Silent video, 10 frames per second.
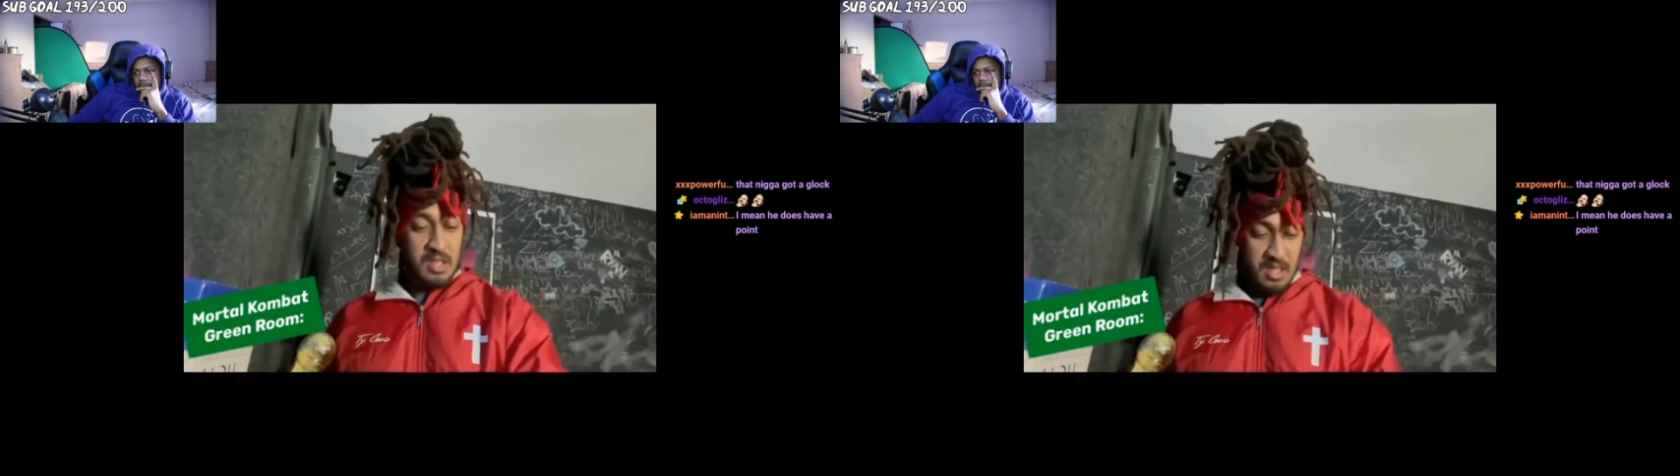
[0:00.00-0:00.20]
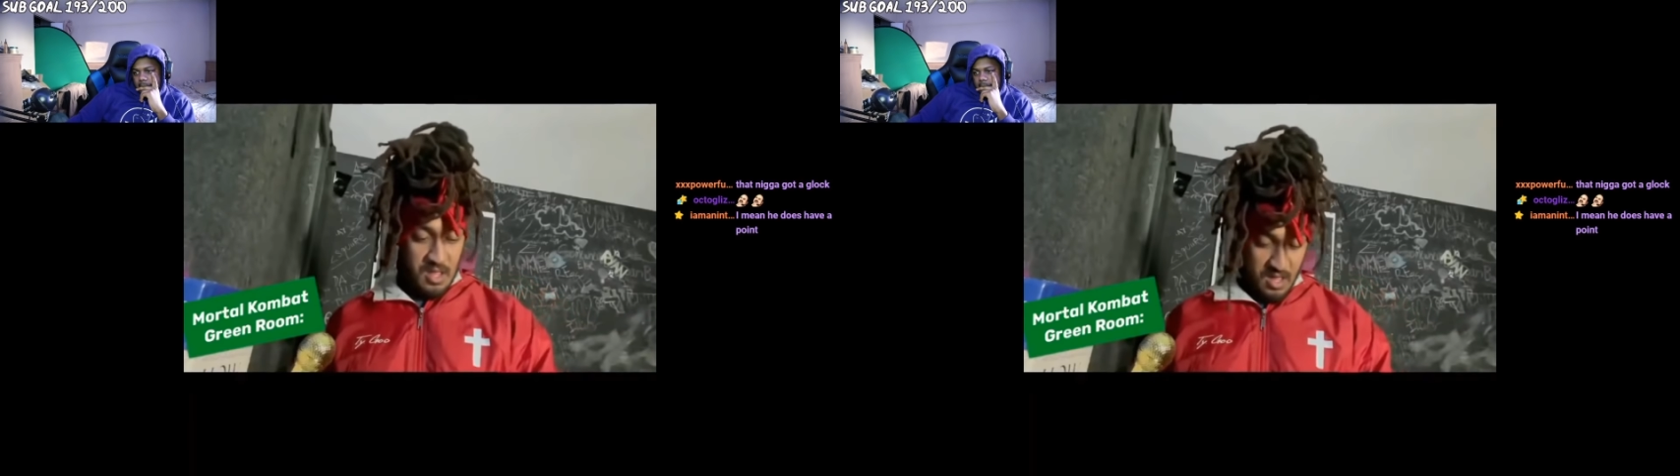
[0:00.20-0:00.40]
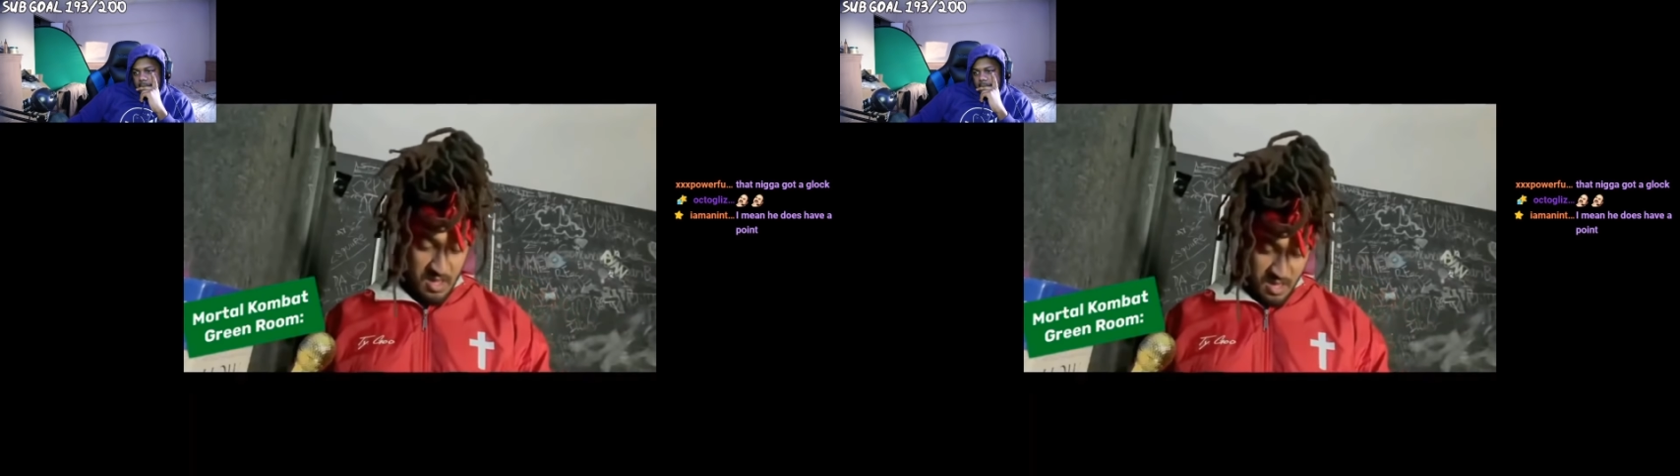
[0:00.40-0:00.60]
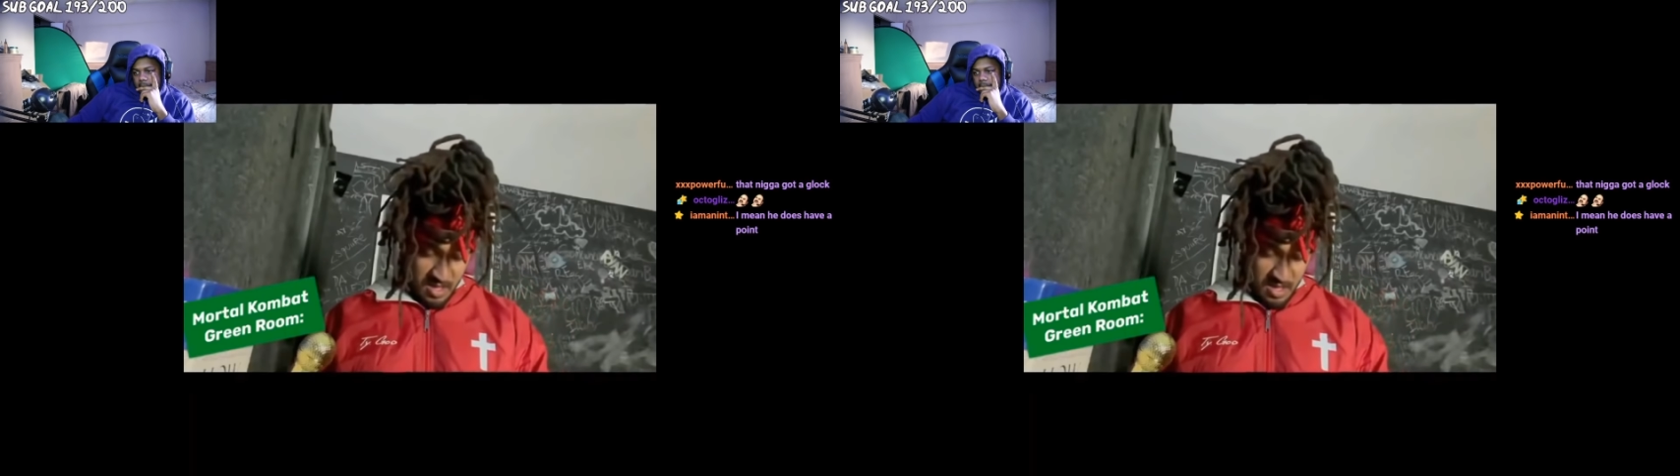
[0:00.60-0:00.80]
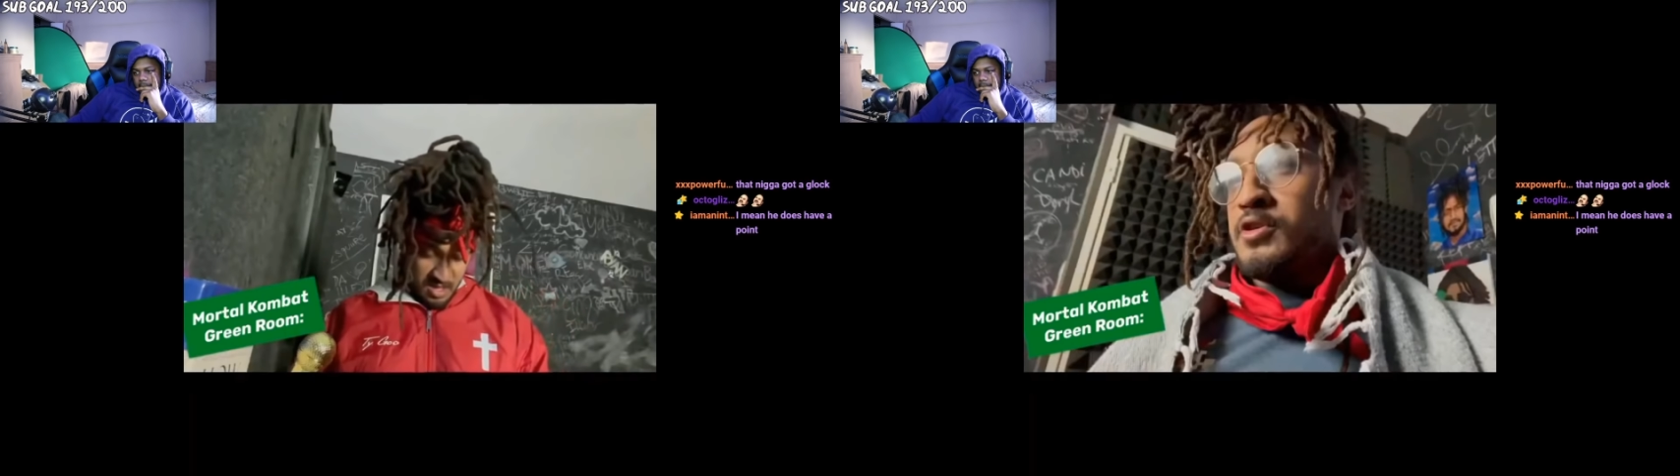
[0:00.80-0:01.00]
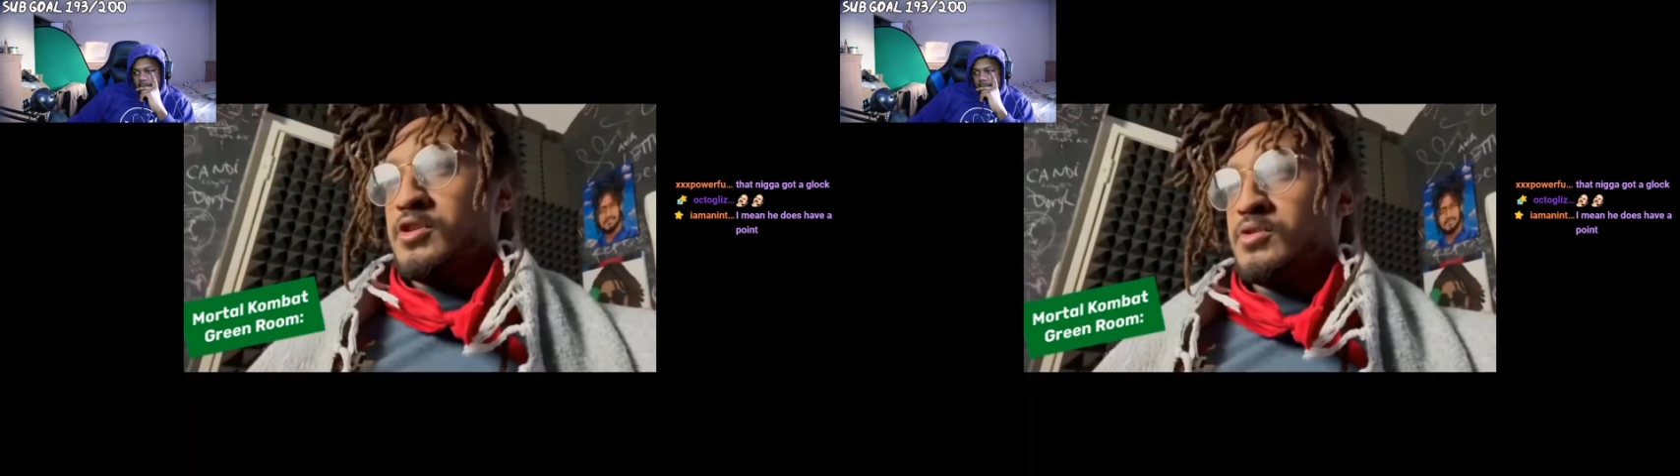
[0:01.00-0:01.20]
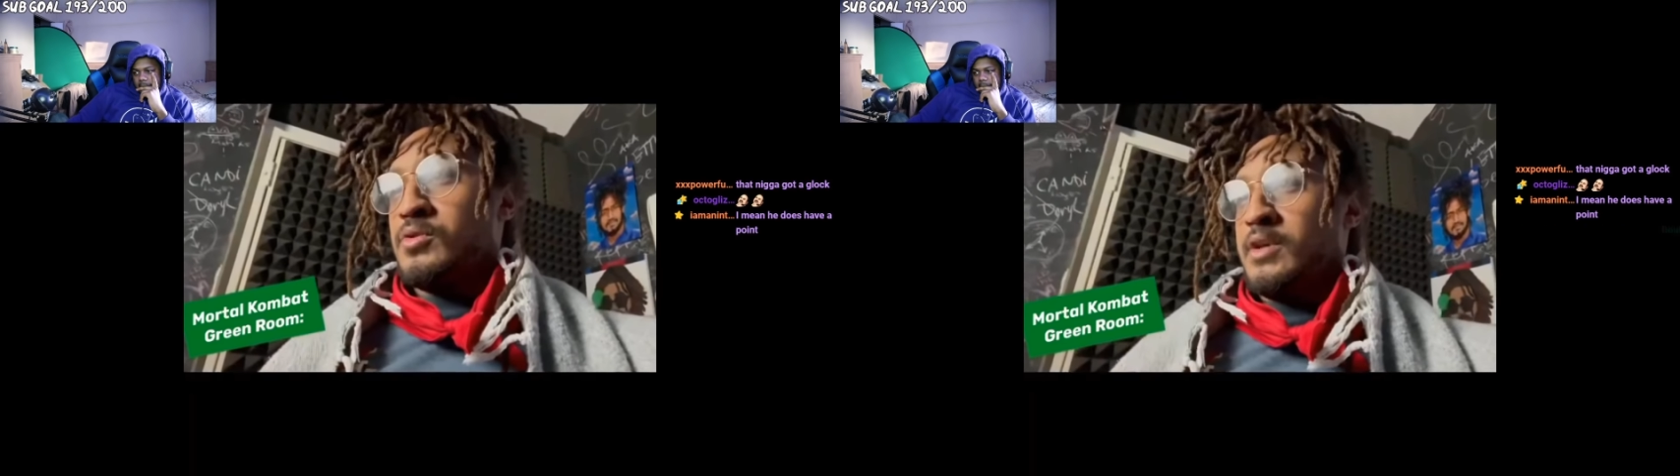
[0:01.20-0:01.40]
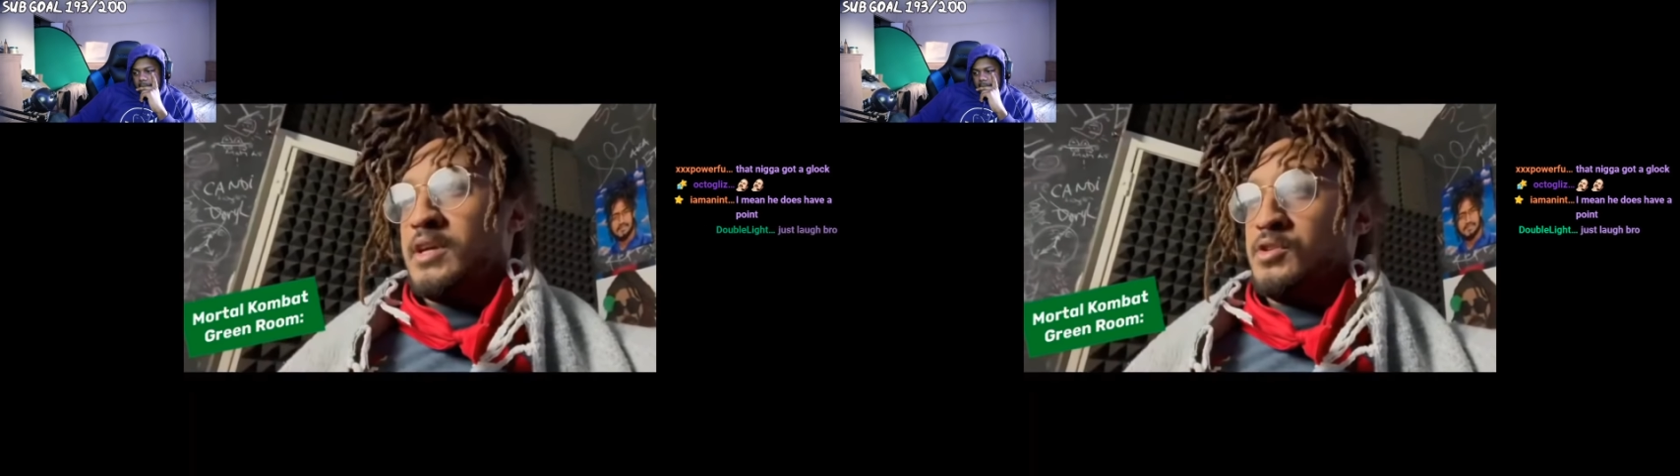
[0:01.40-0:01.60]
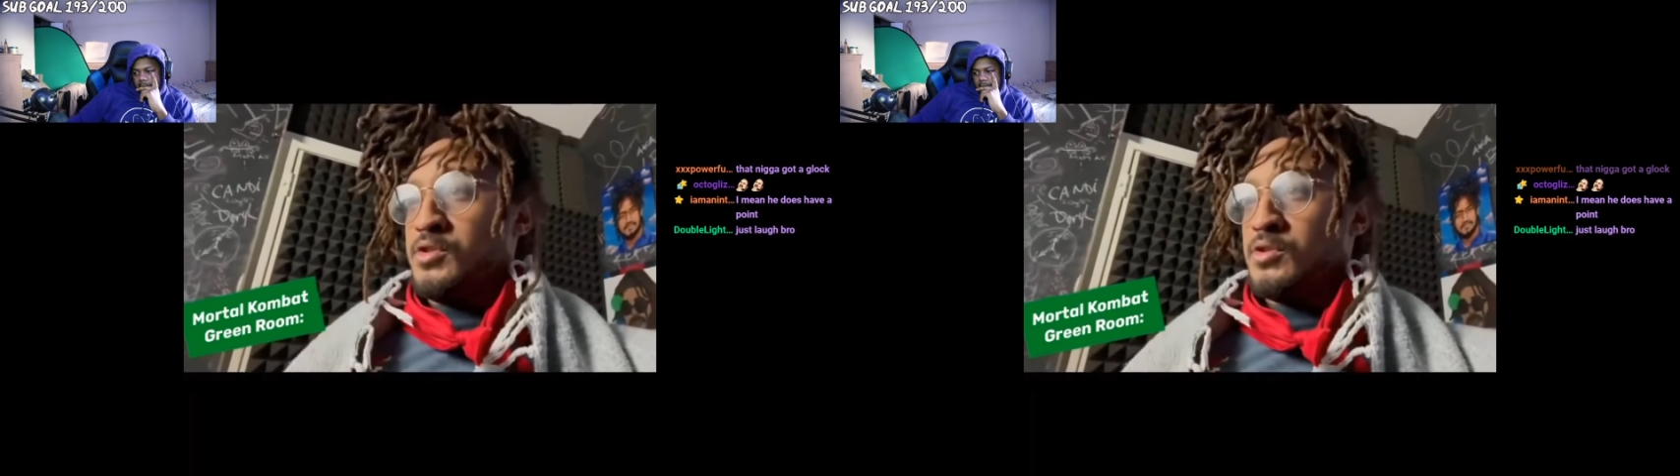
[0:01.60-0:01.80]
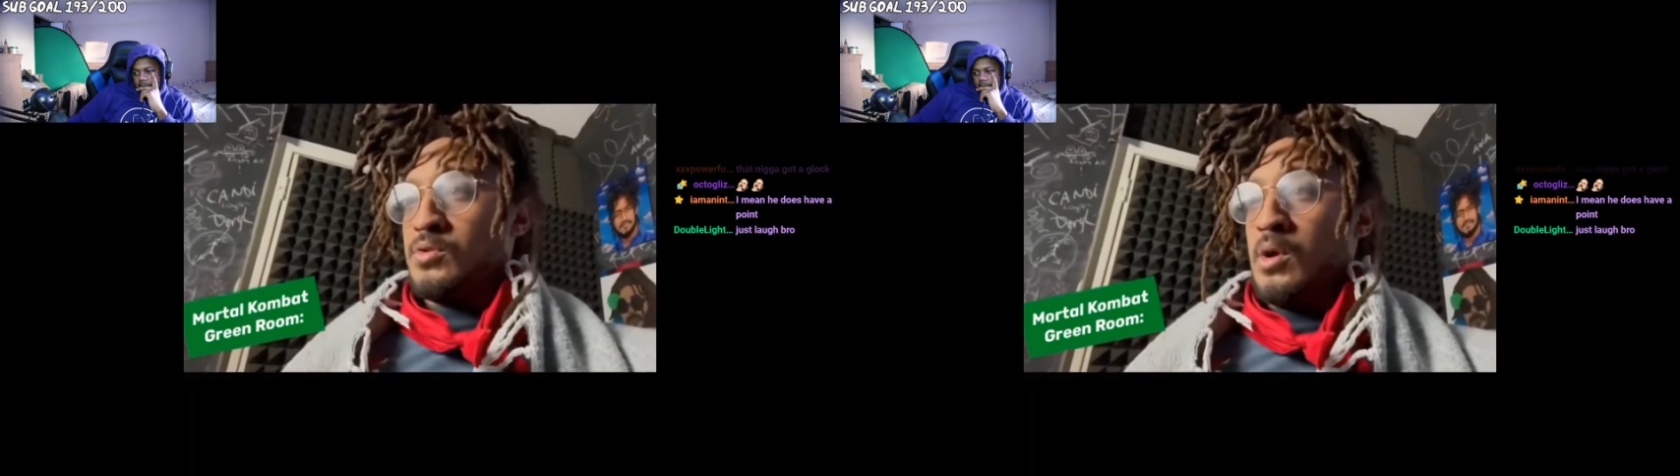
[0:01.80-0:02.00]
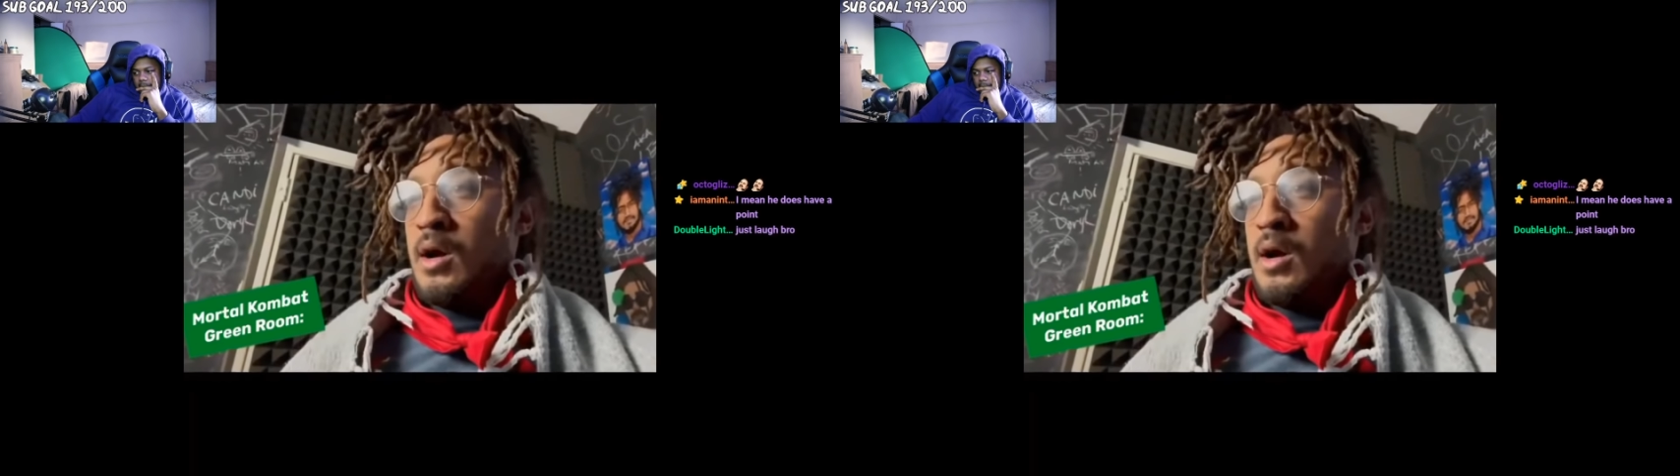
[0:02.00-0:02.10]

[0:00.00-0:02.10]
This will turn you into